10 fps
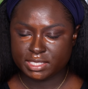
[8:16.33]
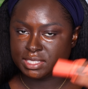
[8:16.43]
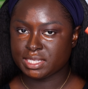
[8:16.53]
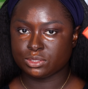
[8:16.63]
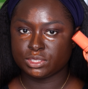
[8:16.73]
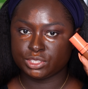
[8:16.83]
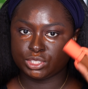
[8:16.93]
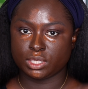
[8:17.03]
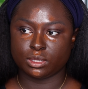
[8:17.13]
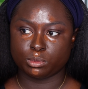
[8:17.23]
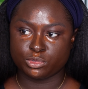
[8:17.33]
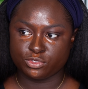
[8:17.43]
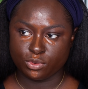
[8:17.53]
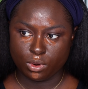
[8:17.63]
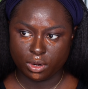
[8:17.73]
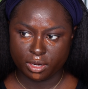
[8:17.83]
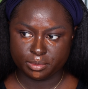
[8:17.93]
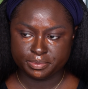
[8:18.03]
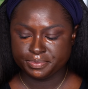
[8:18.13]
This is actually the shade number four,